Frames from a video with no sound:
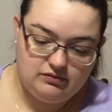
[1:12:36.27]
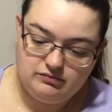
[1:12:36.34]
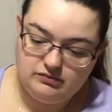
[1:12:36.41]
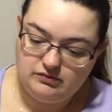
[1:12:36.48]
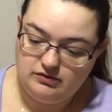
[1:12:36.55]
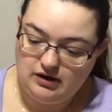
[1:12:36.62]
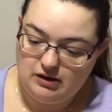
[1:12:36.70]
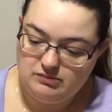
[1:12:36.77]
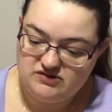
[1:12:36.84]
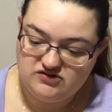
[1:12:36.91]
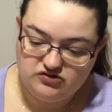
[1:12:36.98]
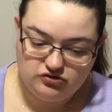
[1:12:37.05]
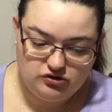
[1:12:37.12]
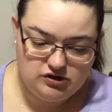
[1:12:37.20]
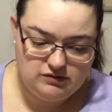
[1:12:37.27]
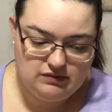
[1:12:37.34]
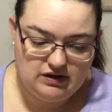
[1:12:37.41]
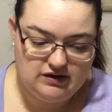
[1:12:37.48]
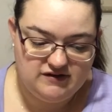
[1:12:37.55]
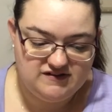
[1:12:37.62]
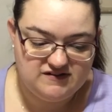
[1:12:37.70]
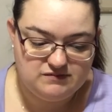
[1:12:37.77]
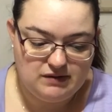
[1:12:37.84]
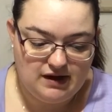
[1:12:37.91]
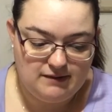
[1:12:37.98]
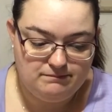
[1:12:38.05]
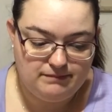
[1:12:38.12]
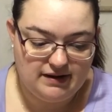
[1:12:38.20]
Number two is
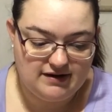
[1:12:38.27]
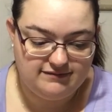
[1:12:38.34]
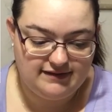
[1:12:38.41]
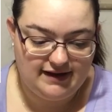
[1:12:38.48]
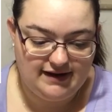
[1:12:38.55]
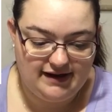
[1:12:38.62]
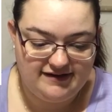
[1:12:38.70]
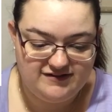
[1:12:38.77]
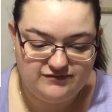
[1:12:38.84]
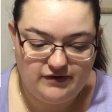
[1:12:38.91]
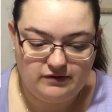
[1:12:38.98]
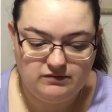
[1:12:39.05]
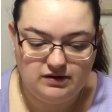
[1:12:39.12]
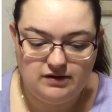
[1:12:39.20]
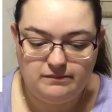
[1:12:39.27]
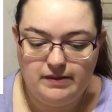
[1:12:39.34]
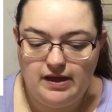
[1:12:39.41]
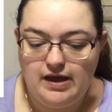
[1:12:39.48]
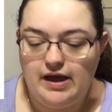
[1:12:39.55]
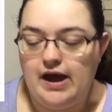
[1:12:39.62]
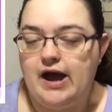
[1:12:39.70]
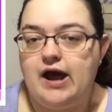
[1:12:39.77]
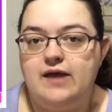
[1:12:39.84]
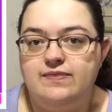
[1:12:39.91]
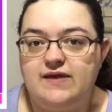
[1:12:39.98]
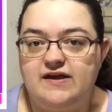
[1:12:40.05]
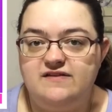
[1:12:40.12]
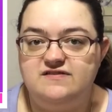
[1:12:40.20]
my Butterfly Lace Fairy. And
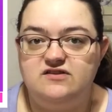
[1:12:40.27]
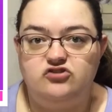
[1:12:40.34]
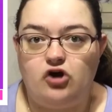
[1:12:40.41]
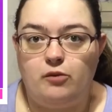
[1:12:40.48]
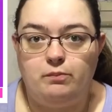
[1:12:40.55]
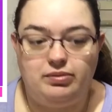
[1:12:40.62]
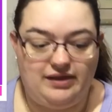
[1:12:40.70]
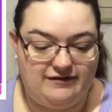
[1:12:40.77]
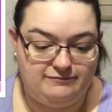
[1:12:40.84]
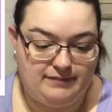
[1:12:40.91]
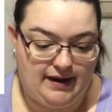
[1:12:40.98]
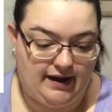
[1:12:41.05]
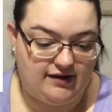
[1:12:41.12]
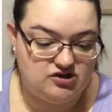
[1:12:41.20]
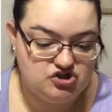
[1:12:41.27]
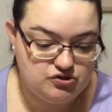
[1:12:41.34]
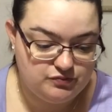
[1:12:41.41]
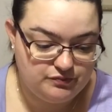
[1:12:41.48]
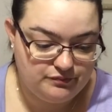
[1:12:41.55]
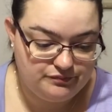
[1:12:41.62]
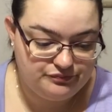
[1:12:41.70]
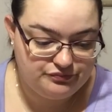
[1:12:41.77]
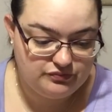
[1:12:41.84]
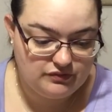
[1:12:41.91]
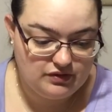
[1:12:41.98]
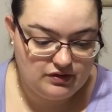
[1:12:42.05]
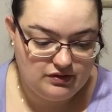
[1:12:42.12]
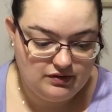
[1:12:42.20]
that's the top left page.
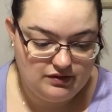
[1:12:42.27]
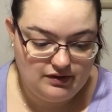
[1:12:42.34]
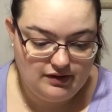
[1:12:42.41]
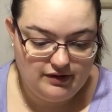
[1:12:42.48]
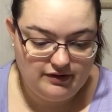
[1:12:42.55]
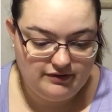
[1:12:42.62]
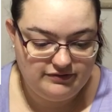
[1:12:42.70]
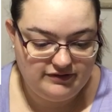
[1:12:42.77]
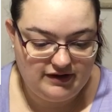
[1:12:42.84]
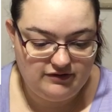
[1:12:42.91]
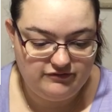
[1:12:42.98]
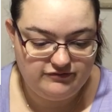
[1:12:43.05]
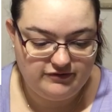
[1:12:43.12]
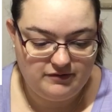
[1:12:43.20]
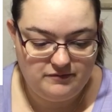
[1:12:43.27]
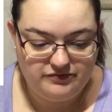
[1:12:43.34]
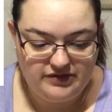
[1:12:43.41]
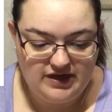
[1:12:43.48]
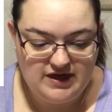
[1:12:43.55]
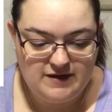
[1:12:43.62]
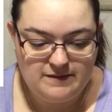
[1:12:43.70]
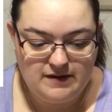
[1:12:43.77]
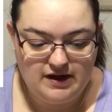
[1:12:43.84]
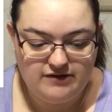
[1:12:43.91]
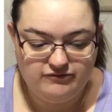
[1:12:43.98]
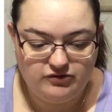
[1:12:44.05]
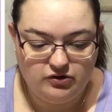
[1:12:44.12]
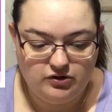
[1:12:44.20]
Then from there, I've
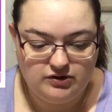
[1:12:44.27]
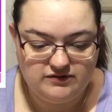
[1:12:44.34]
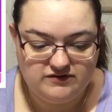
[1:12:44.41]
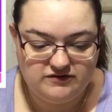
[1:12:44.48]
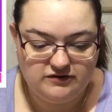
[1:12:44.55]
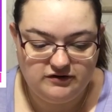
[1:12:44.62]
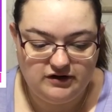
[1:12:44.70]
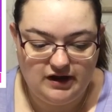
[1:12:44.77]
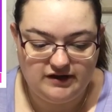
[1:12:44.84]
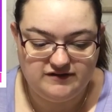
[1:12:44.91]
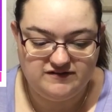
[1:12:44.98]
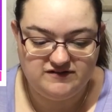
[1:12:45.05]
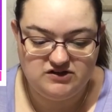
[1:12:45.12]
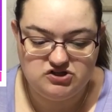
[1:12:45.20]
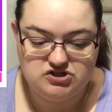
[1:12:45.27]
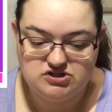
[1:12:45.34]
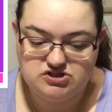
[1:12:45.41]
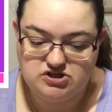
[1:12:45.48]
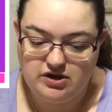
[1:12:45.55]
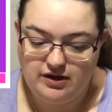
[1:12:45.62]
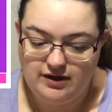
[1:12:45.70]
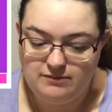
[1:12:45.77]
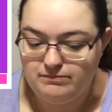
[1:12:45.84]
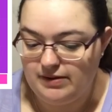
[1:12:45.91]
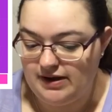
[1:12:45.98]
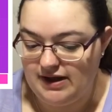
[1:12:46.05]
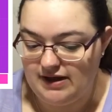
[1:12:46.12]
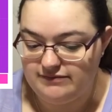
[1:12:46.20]
gone to A Stitch in Time by
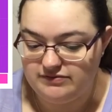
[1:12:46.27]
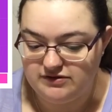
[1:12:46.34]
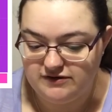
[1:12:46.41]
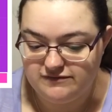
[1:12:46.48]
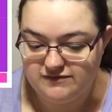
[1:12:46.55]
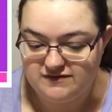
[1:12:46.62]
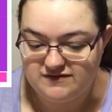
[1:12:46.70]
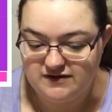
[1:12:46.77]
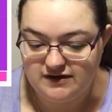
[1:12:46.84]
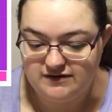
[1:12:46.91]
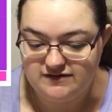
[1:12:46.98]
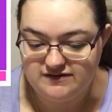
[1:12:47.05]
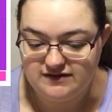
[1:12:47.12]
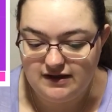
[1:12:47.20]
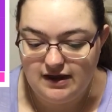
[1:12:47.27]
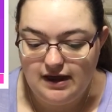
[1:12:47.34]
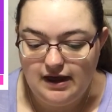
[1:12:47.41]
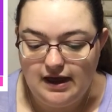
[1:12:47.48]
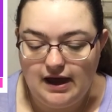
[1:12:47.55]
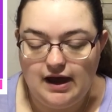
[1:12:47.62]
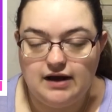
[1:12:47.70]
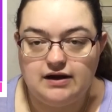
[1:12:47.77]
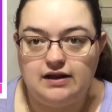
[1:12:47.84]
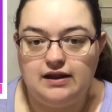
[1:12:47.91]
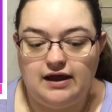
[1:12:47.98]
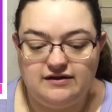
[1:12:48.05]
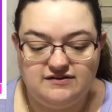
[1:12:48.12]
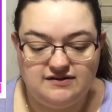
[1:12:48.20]
Heaven Earth Designs. And I
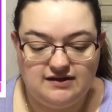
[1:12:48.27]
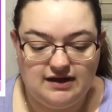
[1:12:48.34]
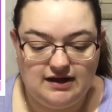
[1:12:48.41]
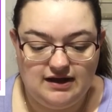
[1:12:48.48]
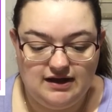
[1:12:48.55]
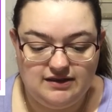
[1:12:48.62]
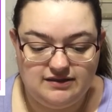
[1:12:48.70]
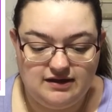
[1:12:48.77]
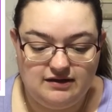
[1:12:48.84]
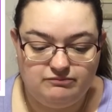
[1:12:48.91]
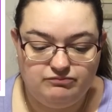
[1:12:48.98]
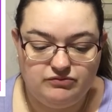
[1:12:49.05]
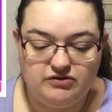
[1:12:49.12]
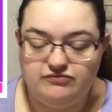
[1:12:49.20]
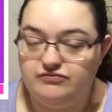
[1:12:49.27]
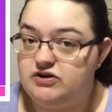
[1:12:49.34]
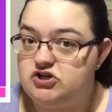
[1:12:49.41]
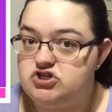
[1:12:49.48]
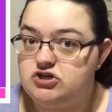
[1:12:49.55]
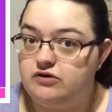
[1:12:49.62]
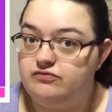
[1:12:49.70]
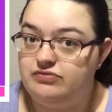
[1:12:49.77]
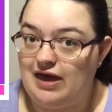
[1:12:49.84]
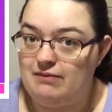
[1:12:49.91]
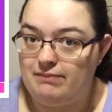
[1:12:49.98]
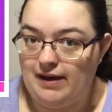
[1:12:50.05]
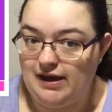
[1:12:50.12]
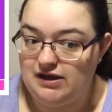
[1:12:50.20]
like to get either finish off that
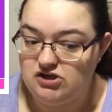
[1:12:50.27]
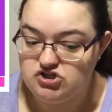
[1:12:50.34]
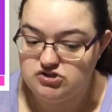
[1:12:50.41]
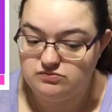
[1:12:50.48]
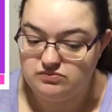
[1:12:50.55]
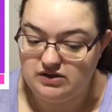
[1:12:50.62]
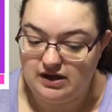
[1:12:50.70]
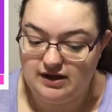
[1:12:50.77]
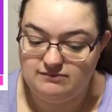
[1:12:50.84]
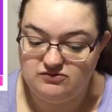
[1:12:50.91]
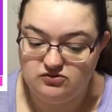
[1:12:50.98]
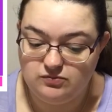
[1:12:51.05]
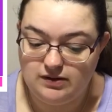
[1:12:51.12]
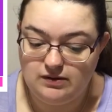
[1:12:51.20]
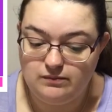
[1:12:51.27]
page that I'm doing,